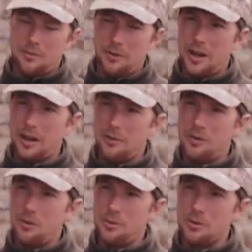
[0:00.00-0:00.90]
for higher
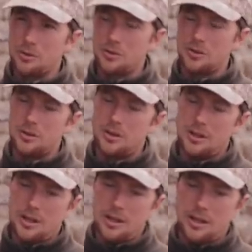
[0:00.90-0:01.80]
food production,
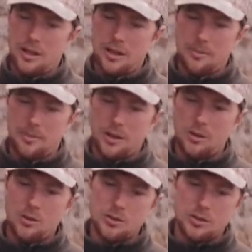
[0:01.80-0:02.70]
and
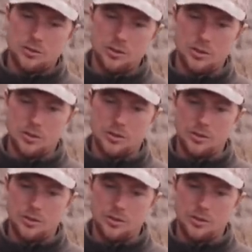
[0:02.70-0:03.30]
also just